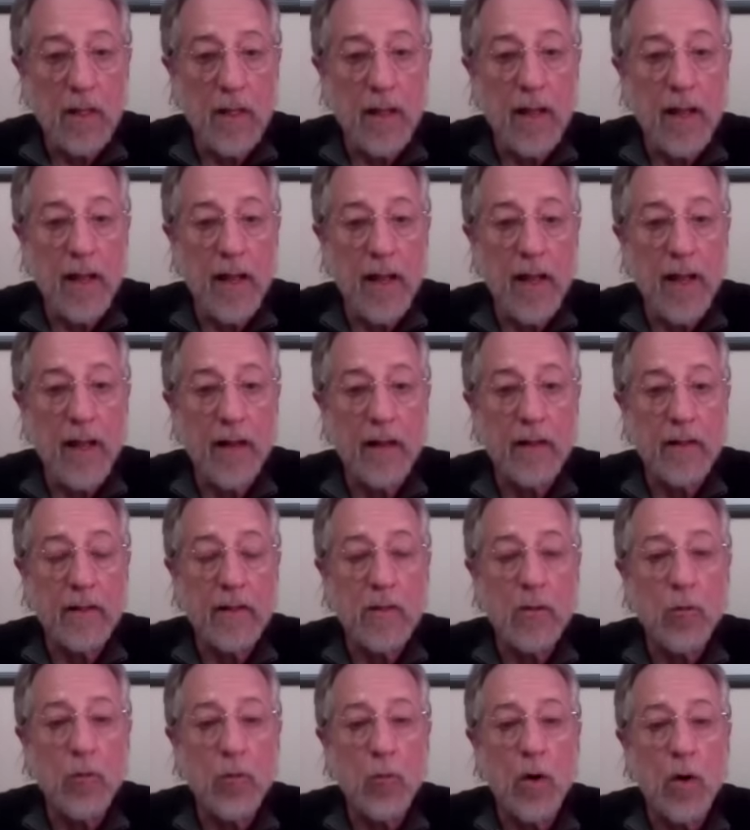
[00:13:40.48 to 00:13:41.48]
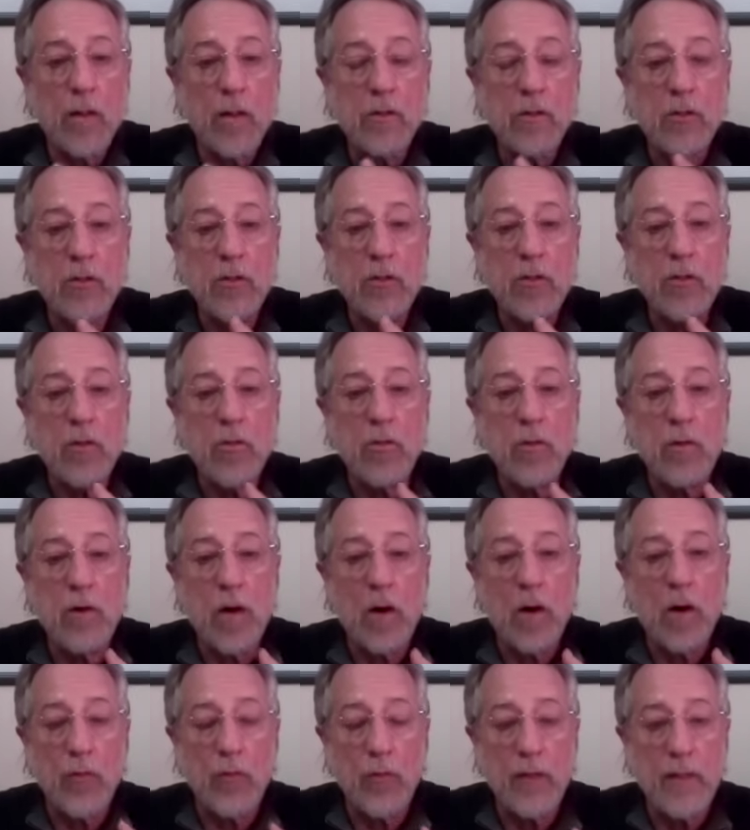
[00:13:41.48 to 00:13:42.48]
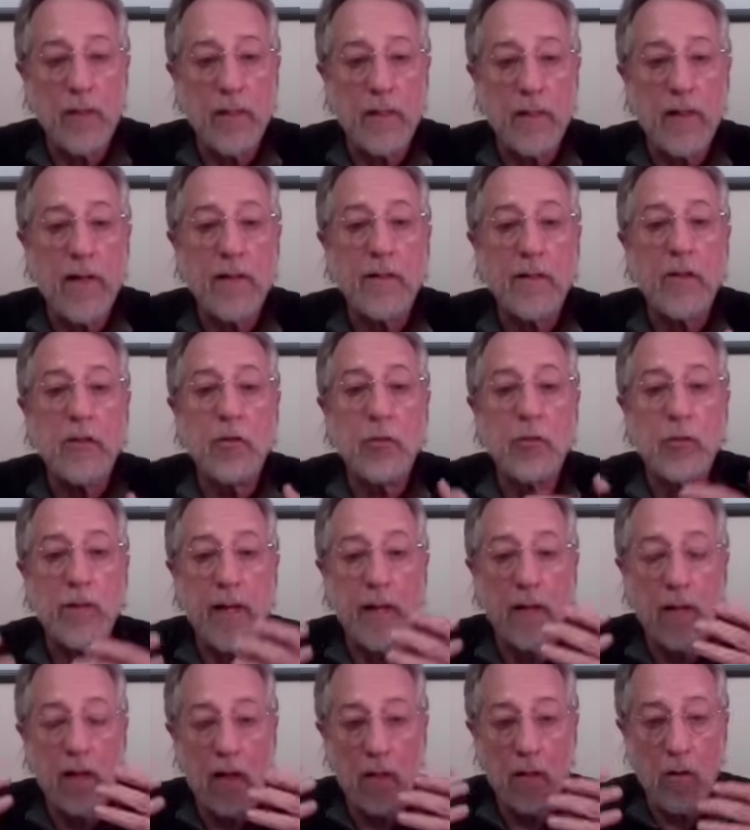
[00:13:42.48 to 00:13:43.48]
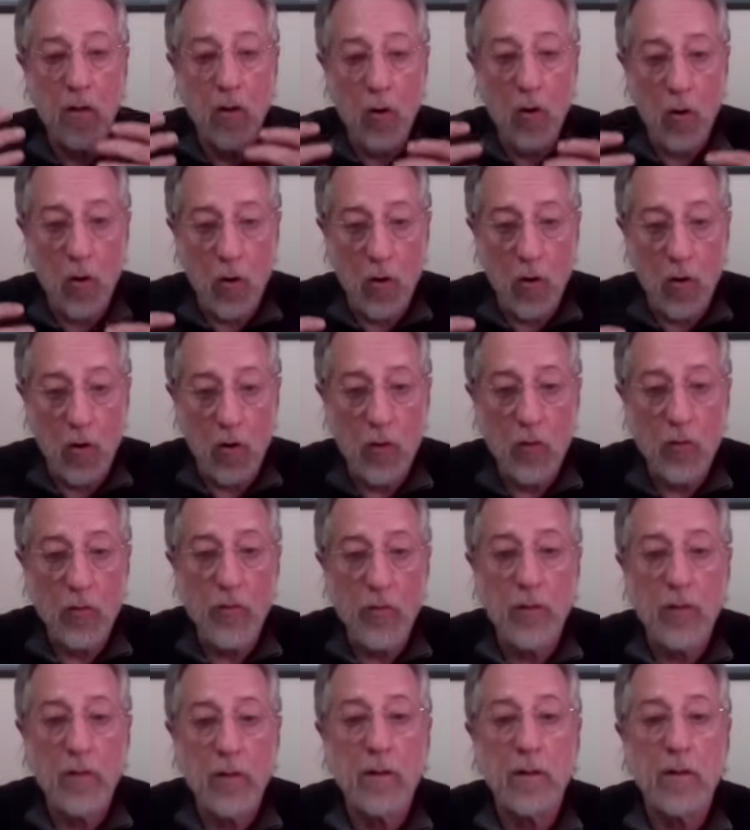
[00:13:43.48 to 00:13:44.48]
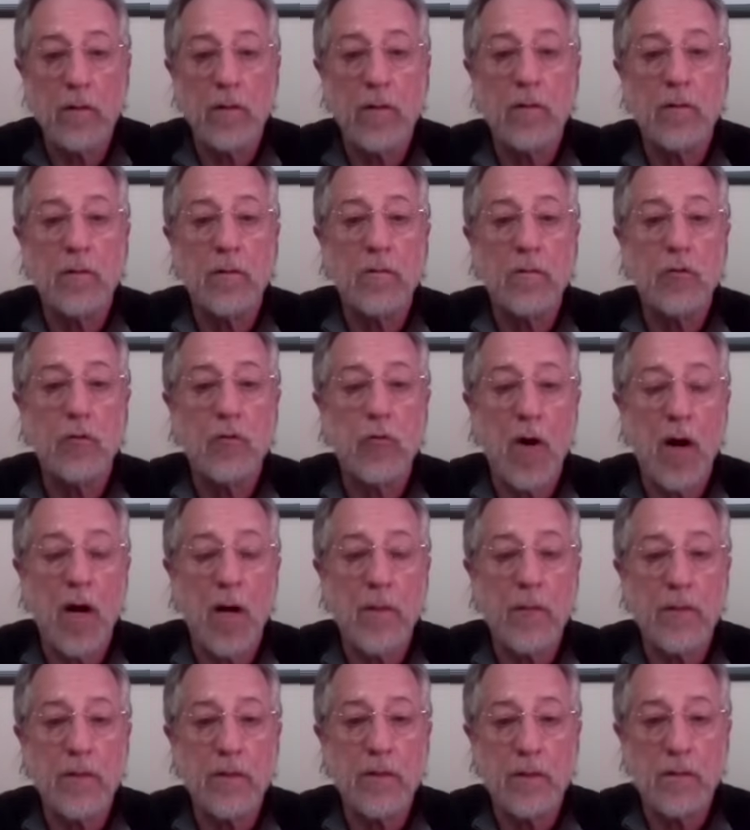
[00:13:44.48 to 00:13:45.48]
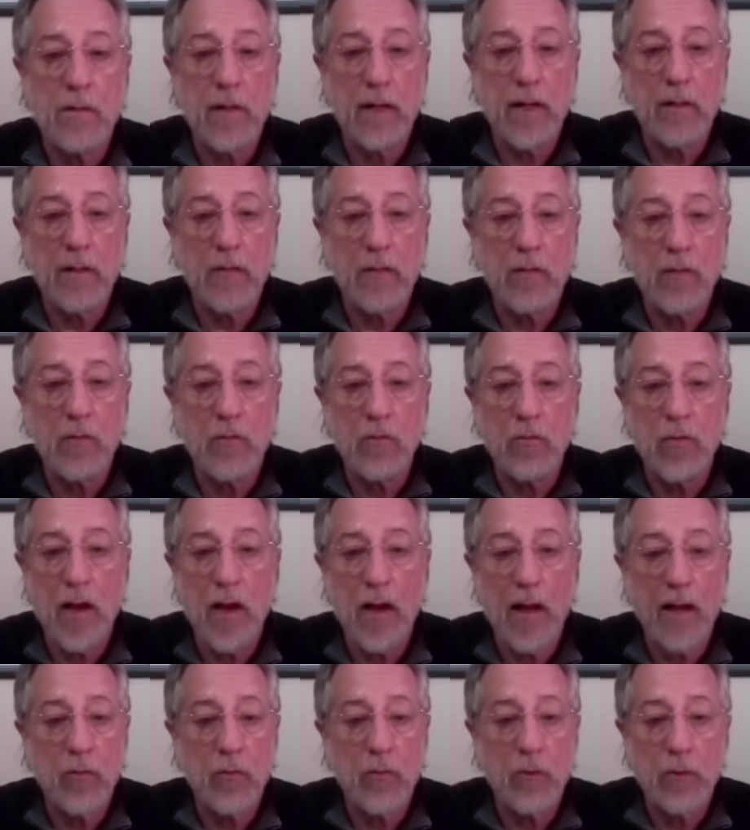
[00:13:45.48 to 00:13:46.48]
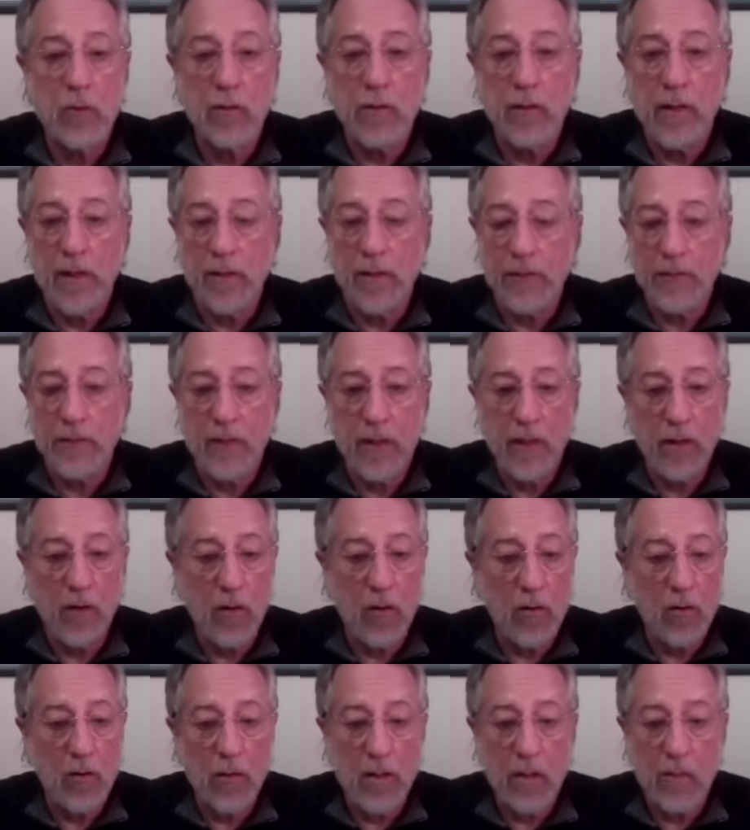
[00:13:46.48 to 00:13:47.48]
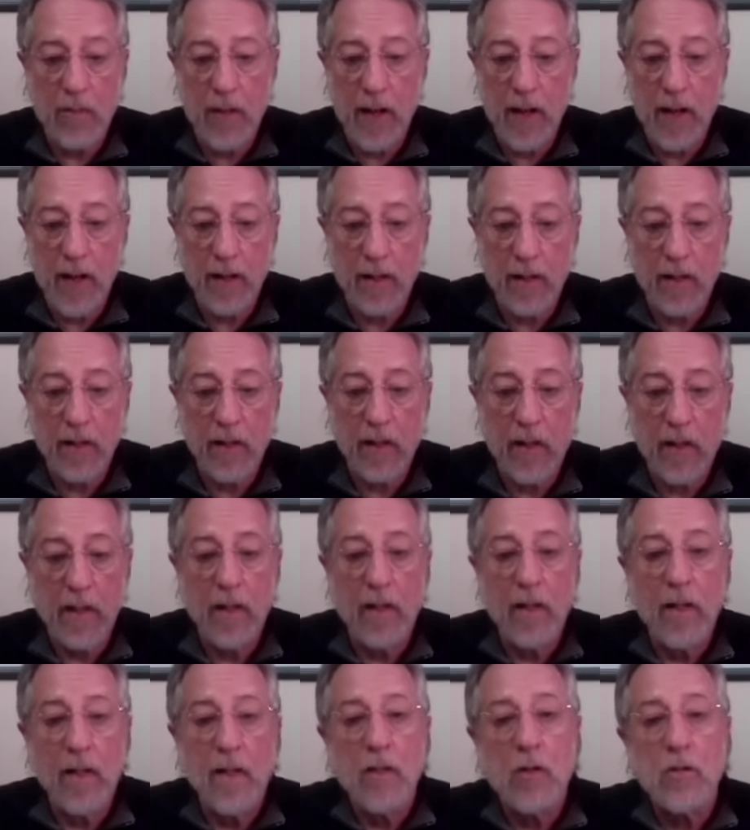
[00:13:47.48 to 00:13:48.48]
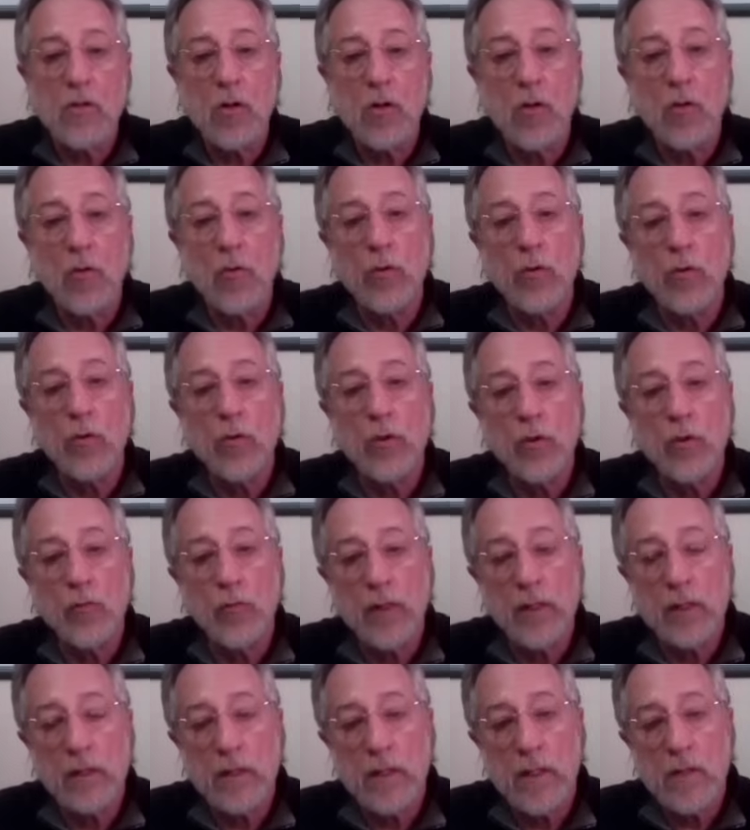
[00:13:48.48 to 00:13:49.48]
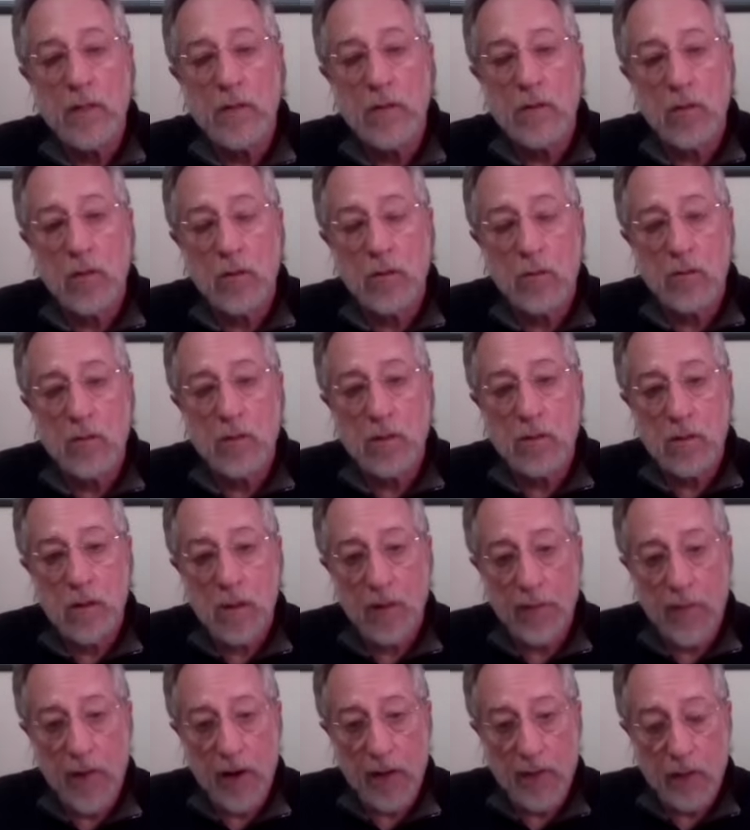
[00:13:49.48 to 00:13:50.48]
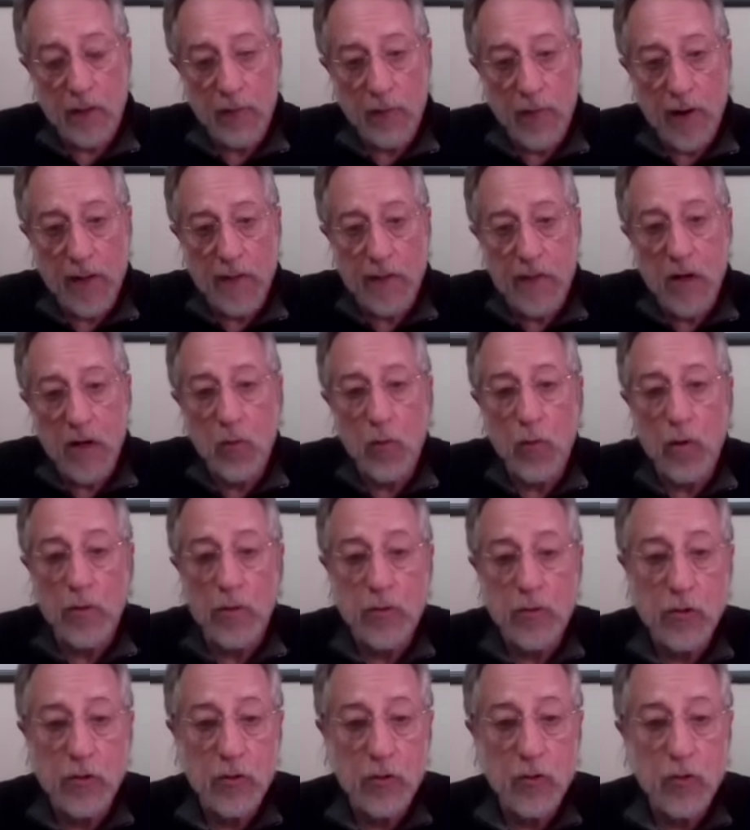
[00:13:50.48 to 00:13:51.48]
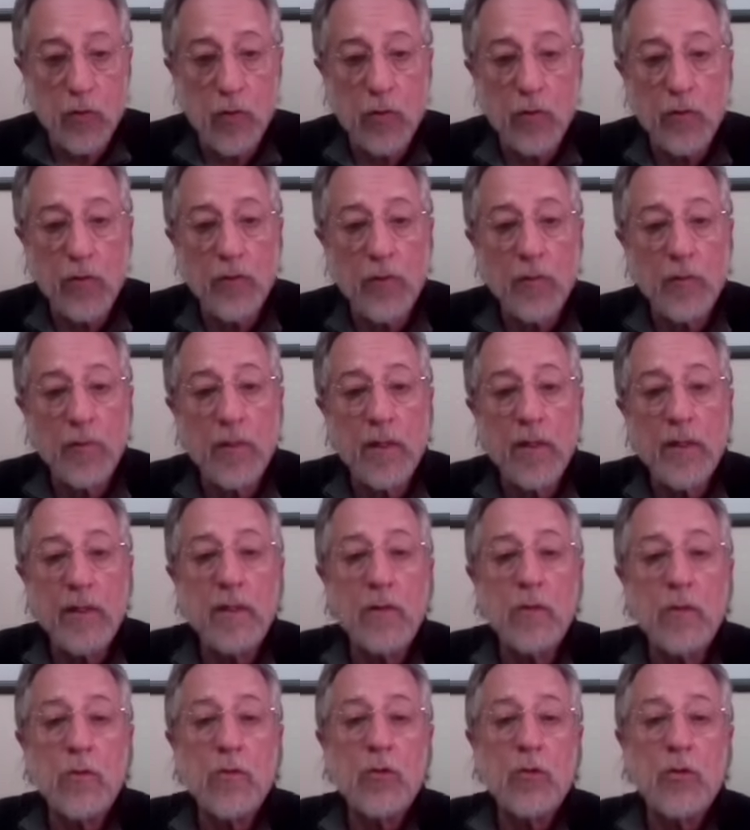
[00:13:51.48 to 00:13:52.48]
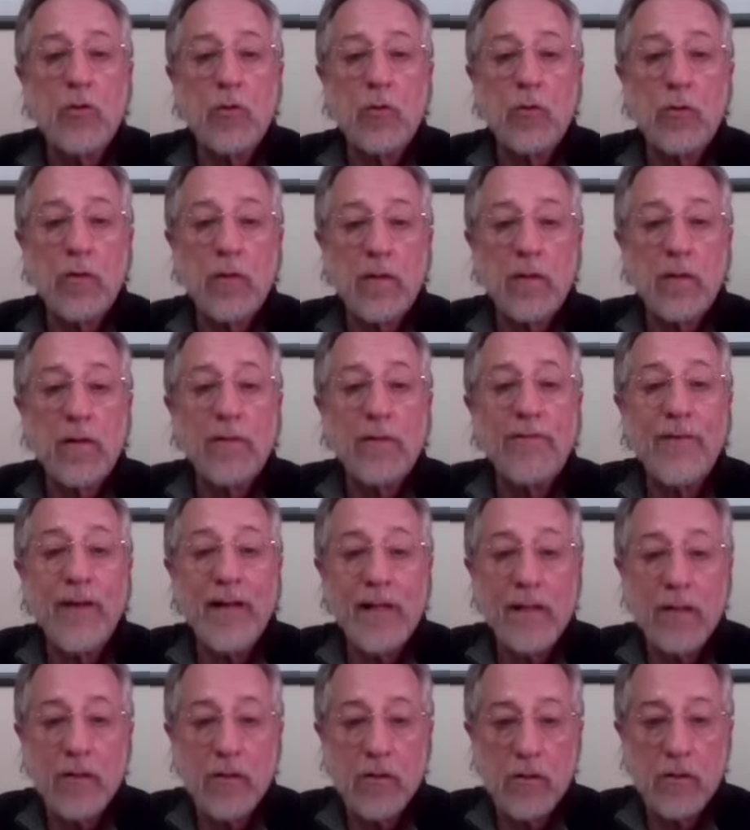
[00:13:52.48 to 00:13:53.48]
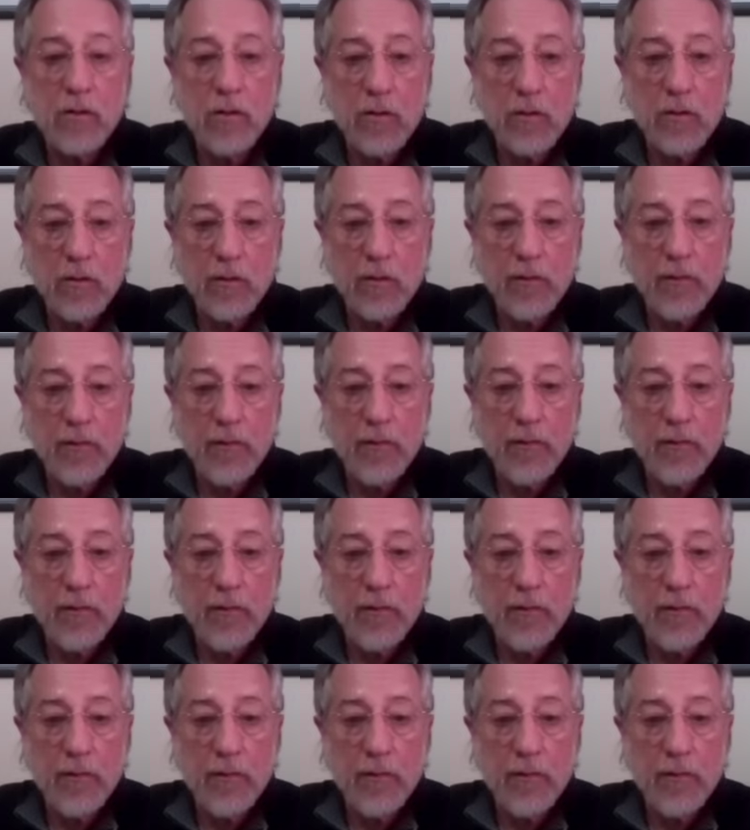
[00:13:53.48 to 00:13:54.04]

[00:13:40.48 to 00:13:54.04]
And once you are reconnected, you take on all the traumas that you had when you left. They all come back. So you can release those. You find out where they're stored. For me, it was stored on the vagus nerve.